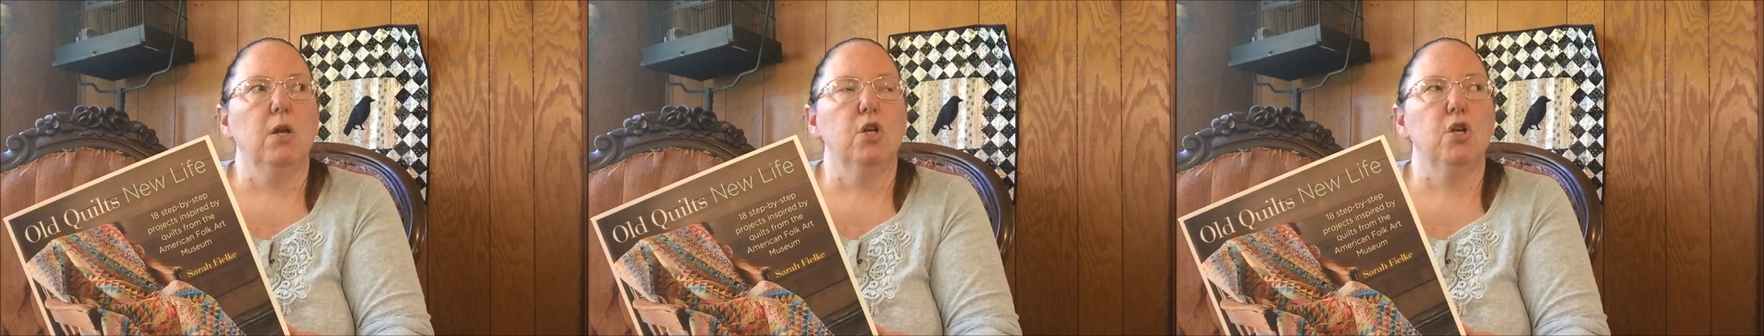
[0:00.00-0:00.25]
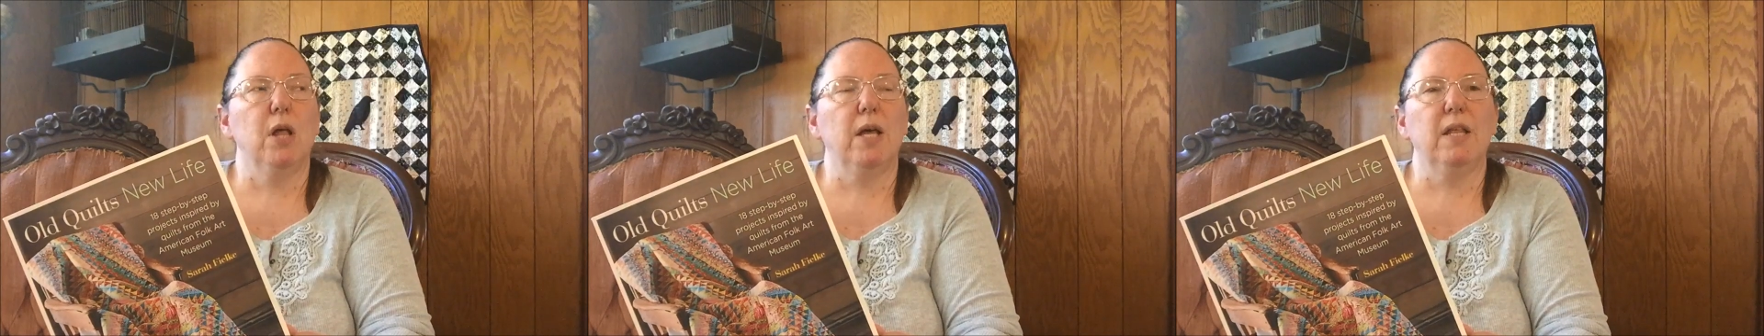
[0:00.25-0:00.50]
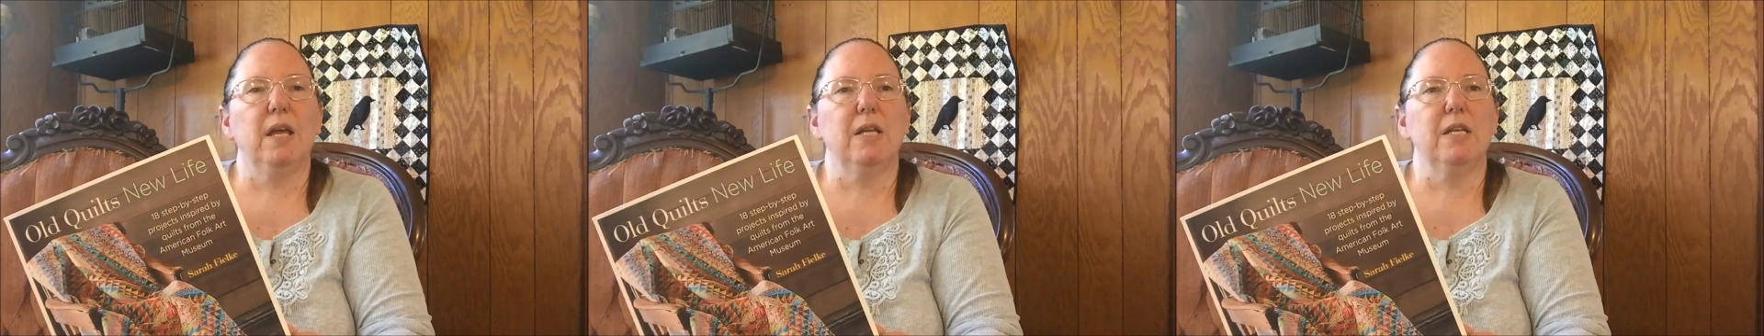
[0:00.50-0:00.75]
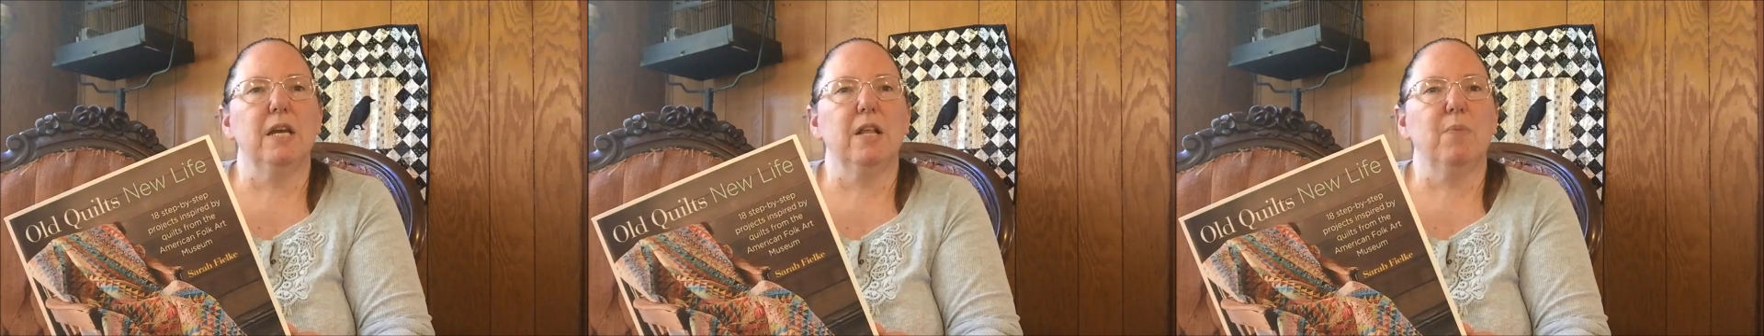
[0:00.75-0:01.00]
Do you like the
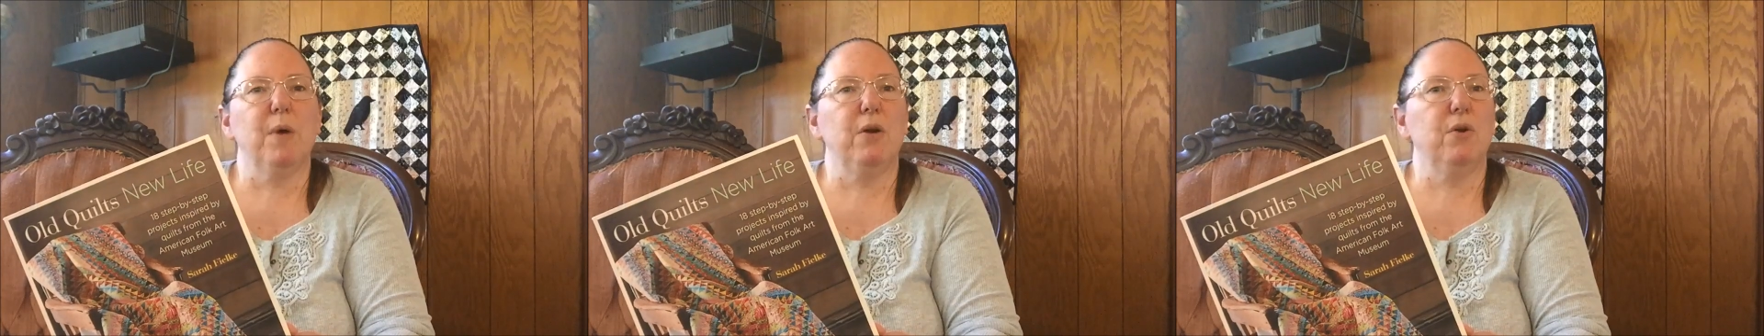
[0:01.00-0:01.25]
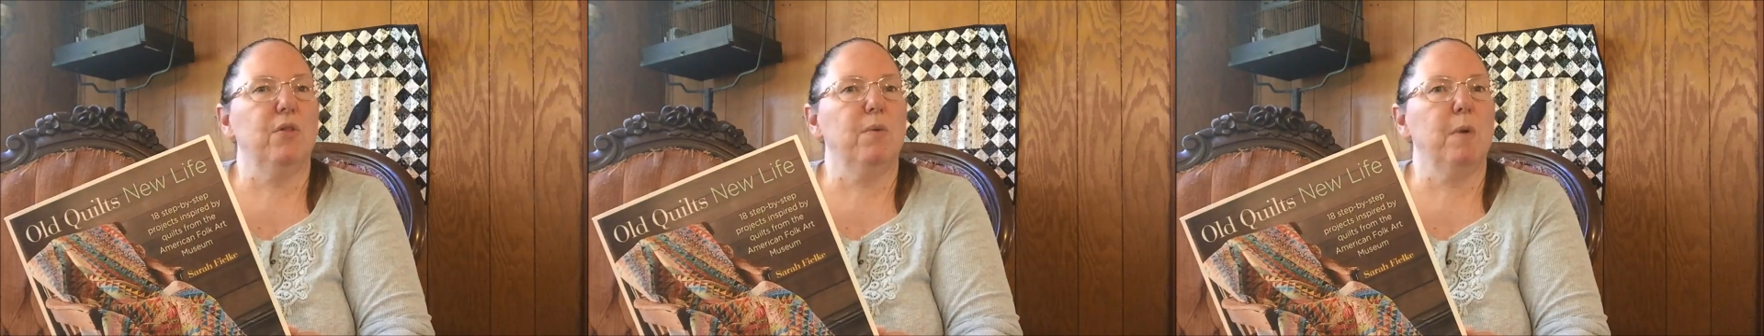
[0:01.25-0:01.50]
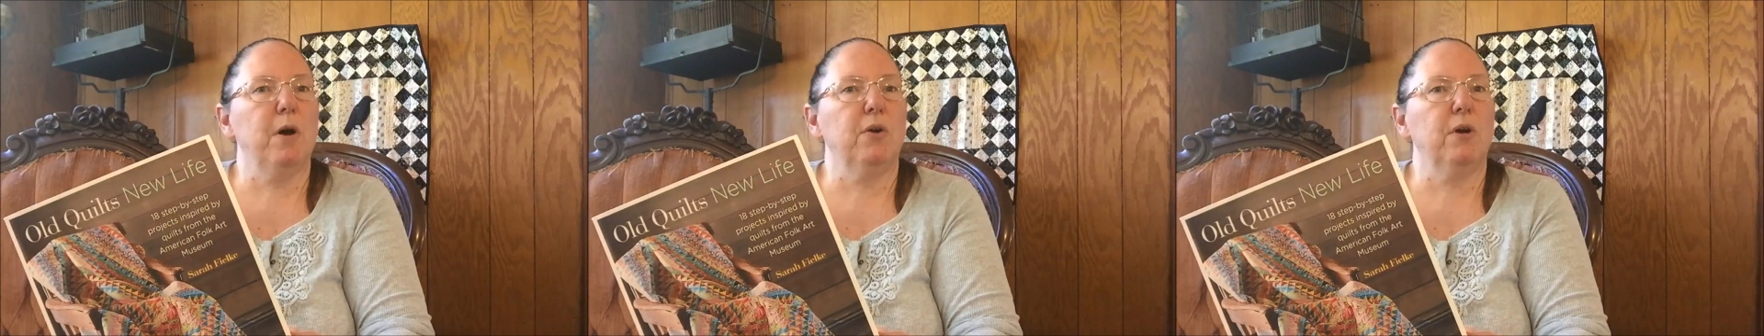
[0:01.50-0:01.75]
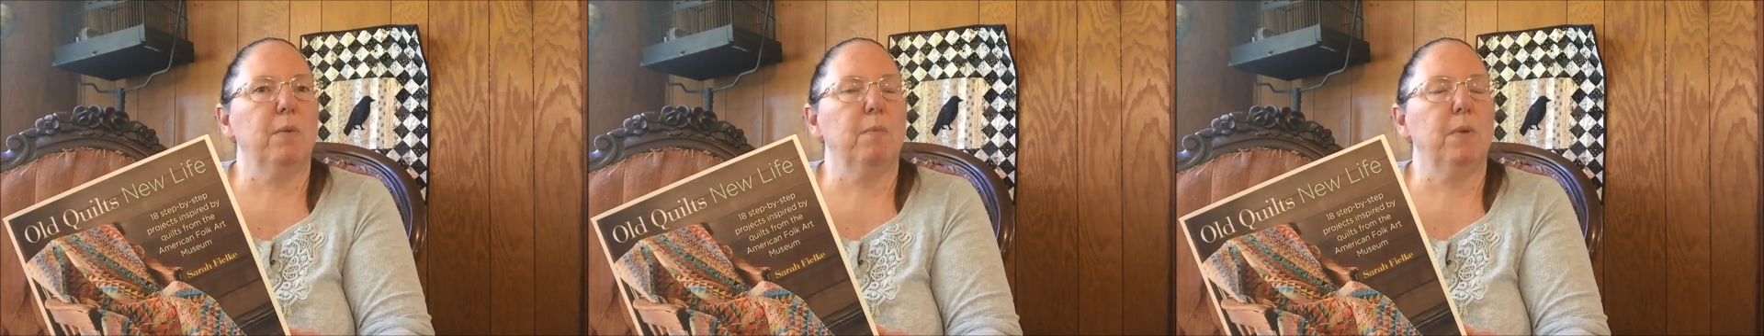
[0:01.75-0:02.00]
antiques better the
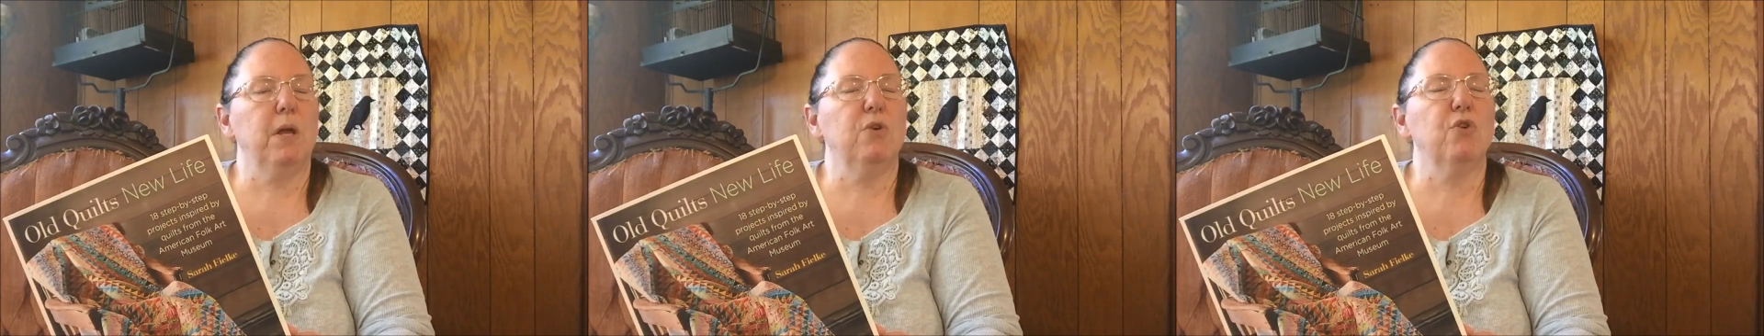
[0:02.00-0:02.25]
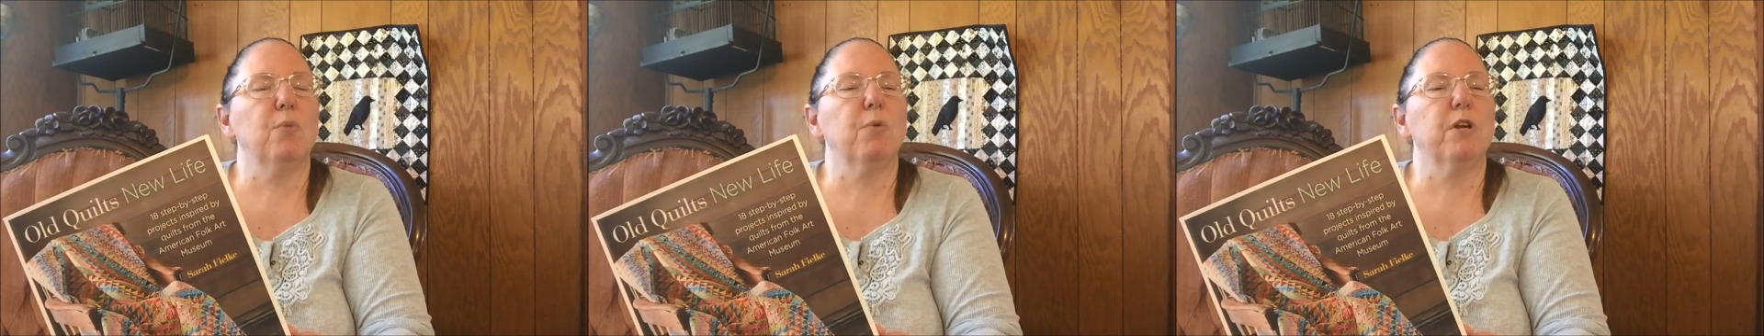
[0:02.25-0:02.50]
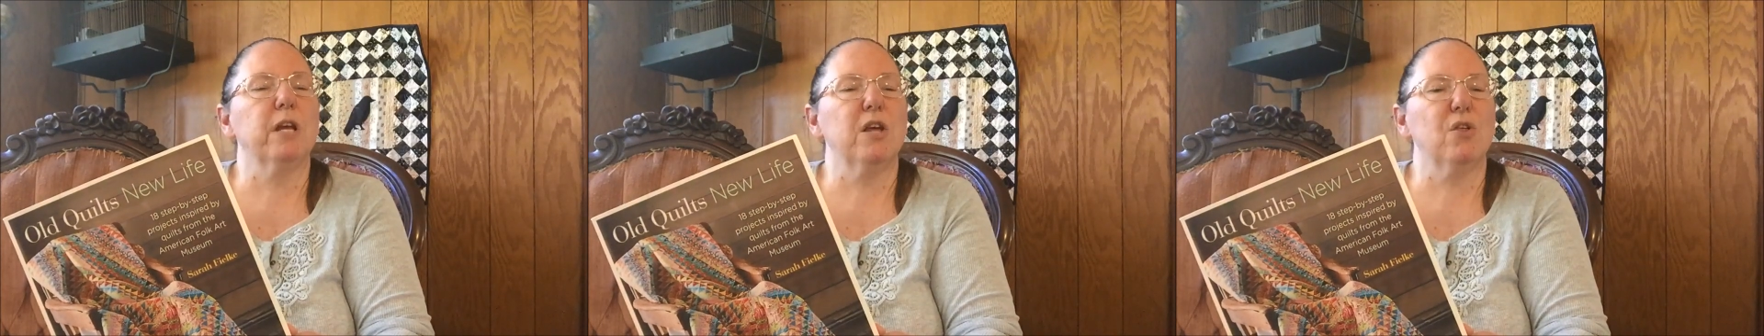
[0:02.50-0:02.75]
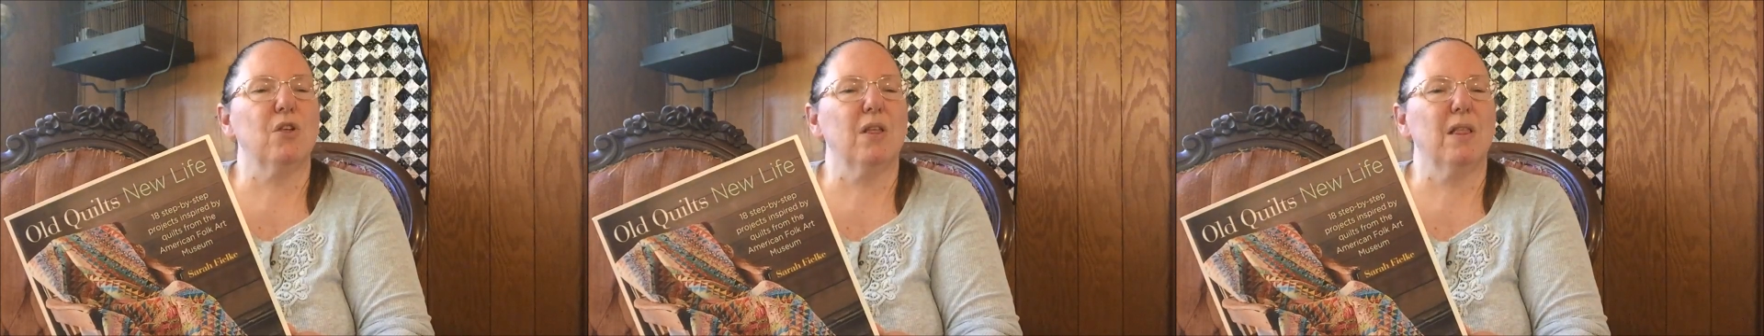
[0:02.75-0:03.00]
modern
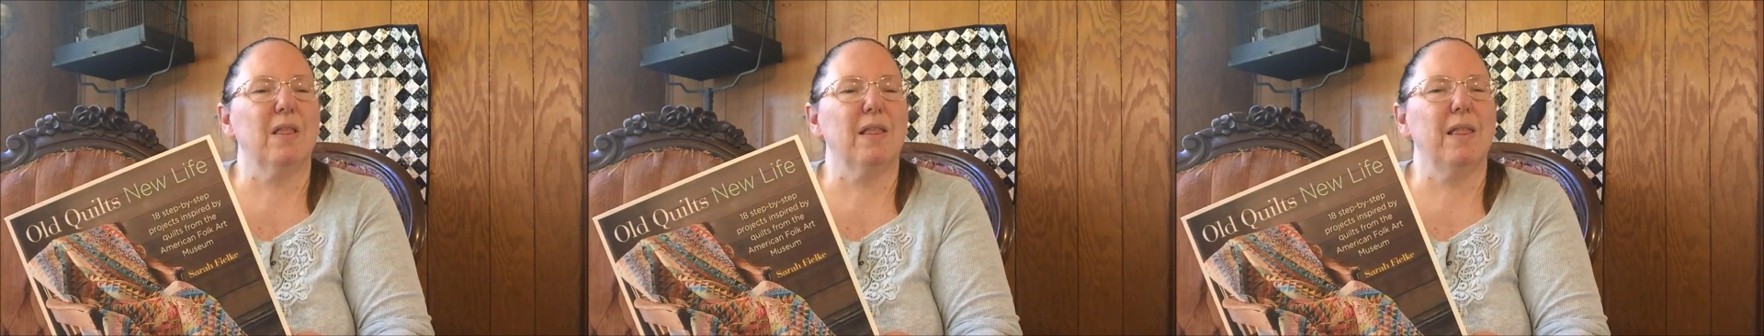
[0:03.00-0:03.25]
interpretations?